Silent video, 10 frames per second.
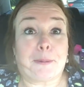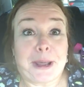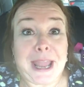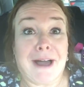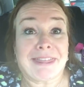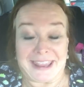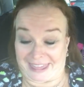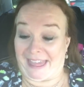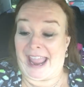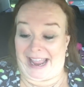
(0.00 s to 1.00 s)
What do y'all think
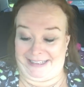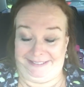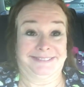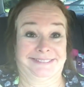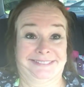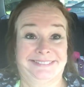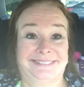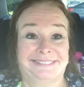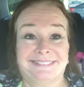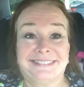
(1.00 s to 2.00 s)
of that?
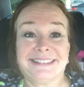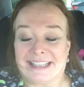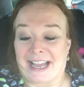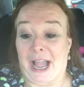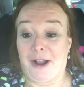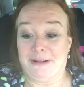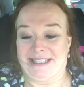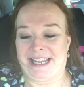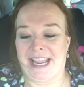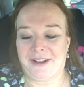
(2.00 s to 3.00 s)
I
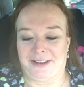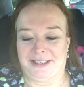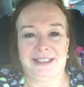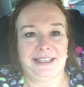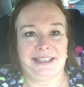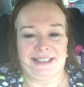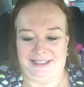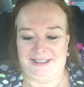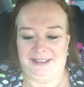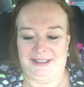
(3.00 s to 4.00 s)
was tickled.
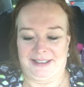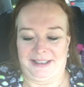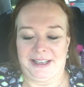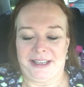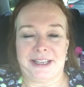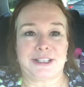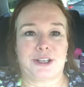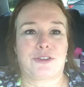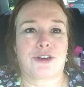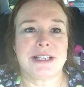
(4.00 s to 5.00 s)

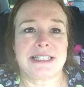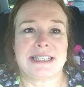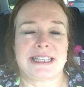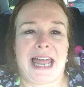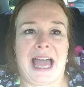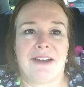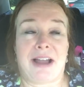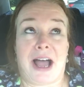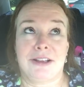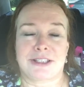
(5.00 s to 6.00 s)
So if Christa's live
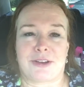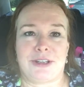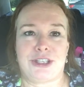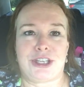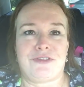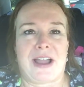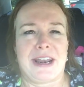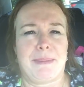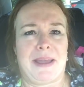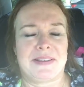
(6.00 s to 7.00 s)
also, did she
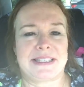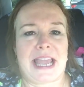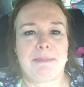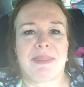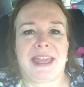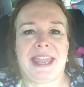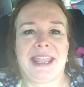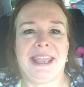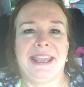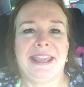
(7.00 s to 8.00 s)
find about the same
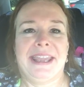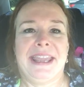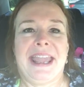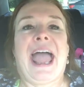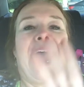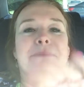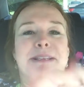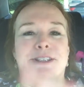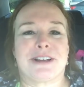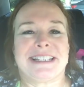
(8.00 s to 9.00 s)
thing? Hey,
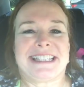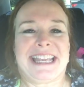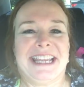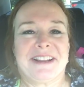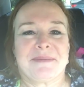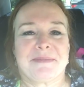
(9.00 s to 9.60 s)
Miss Chrissy.